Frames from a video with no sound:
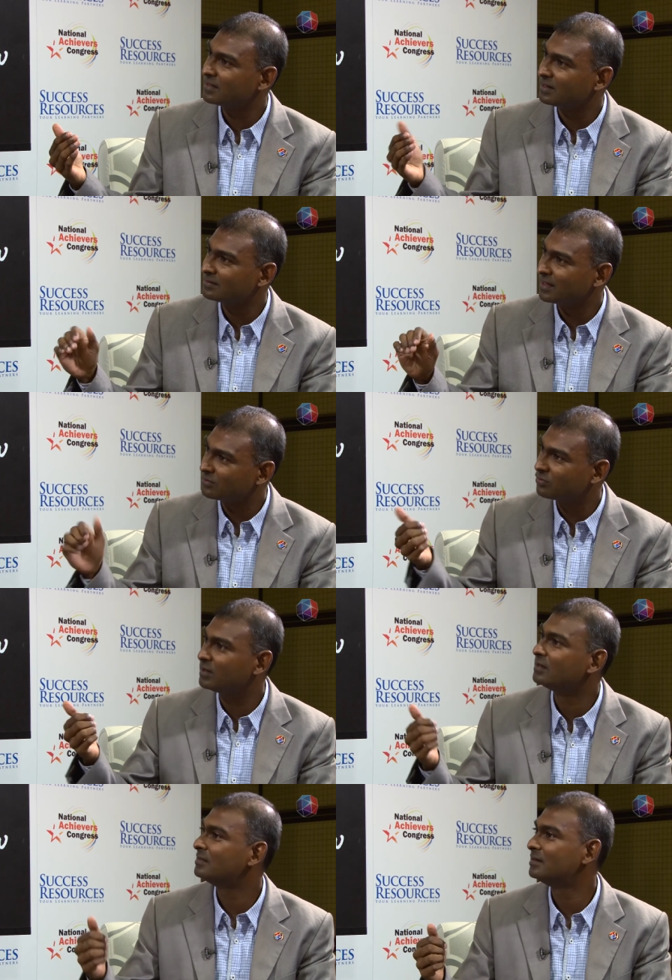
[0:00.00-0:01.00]
that, that
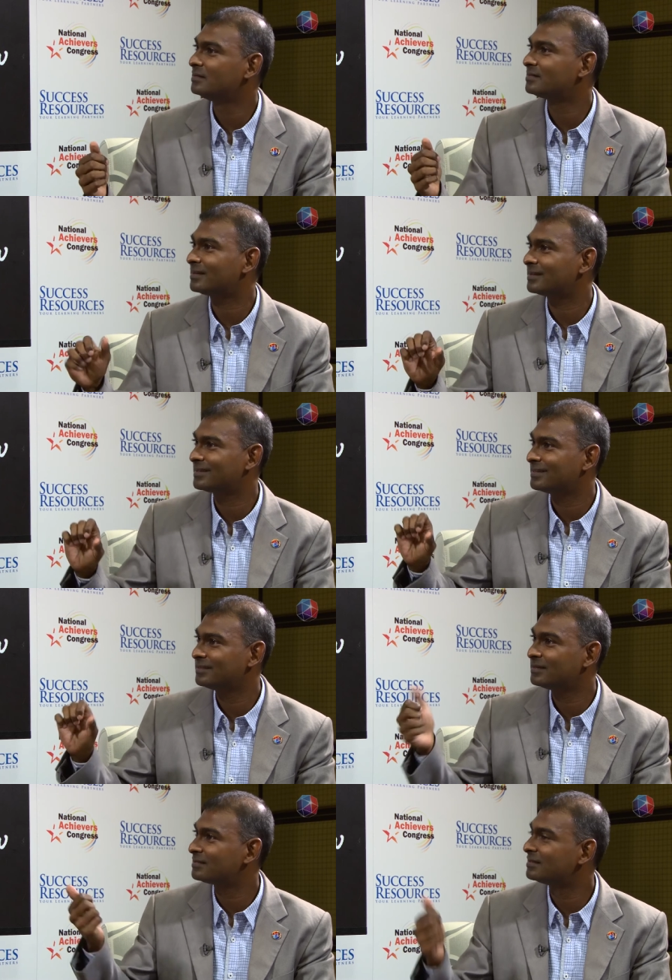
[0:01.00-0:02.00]
triggered these, uh,
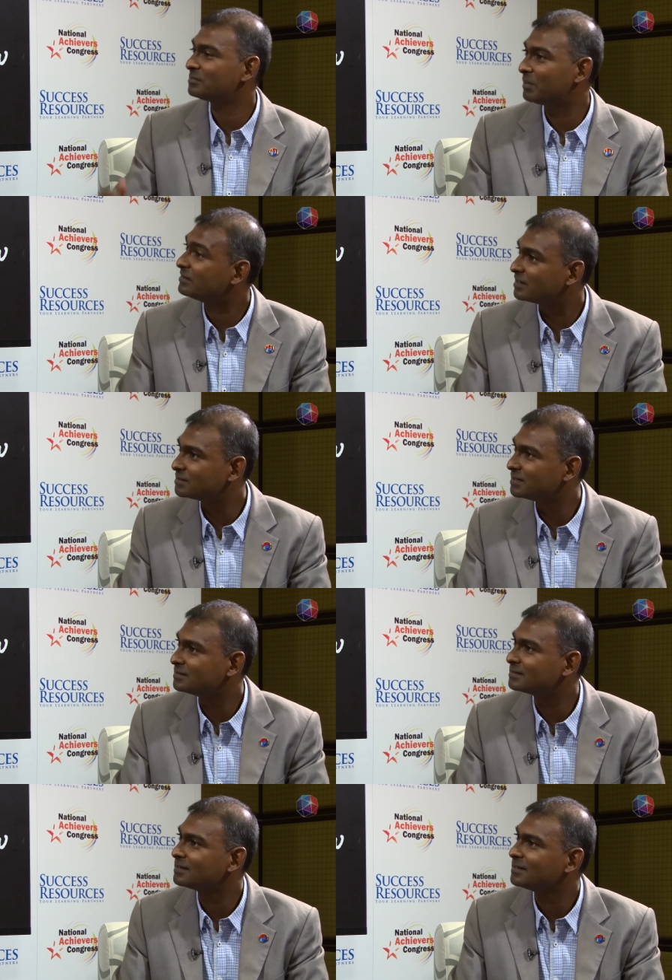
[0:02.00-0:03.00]
this, this mindset change?